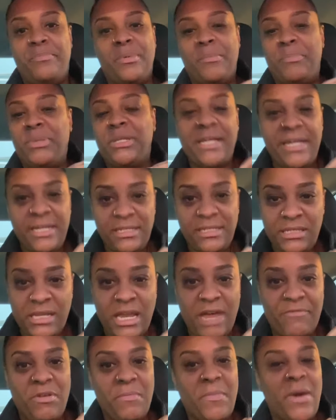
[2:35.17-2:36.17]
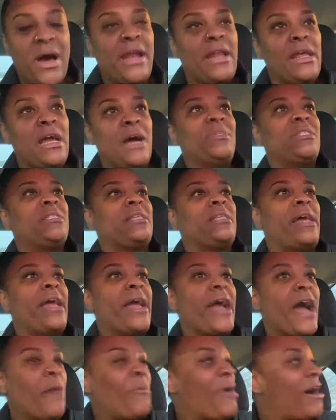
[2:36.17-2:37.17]
pleasing everybody. I'm going to say
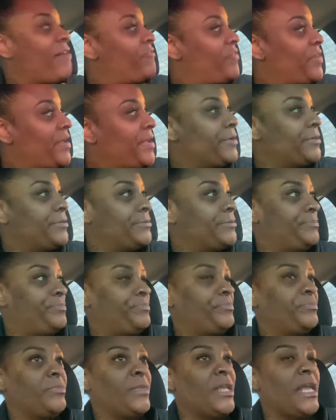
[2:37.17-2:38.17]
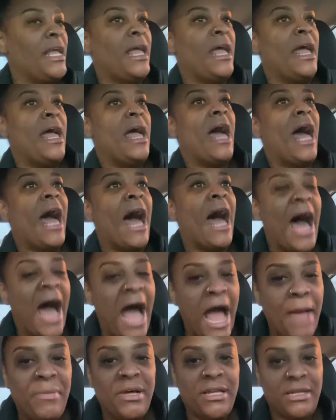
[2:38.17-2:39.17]
how I feel.
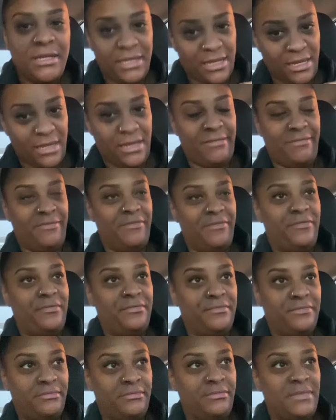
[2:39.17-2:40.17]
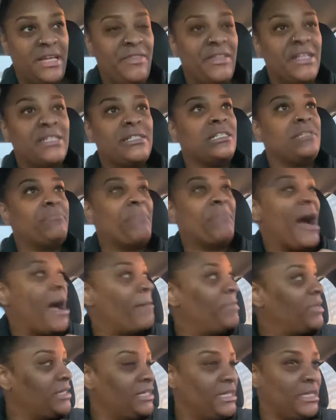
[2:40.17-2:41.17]
I believe, and this is my
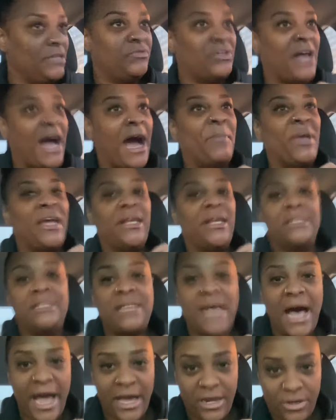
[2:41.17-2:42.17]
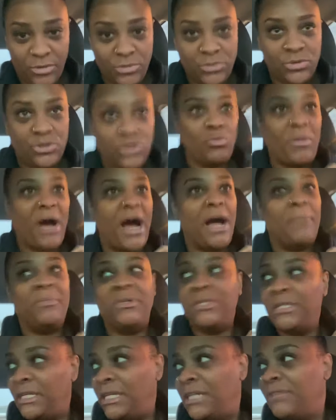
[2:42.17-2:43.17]
belief, I'm entitled to my
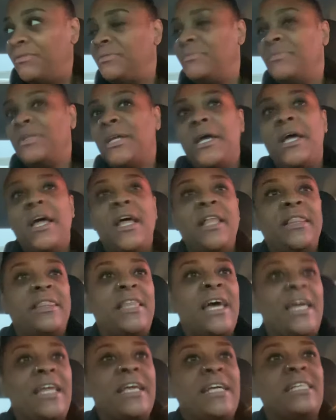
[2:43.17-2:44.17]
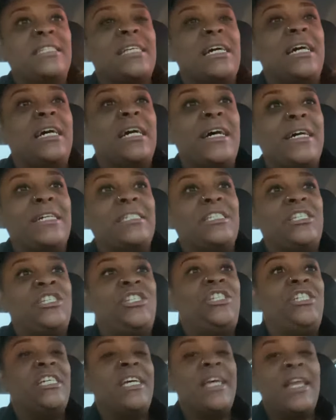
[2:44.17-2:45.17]
belief, that it's an
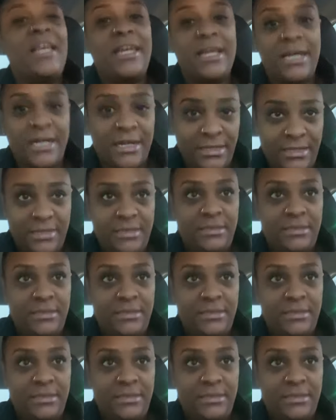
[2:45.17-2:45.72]
agenda.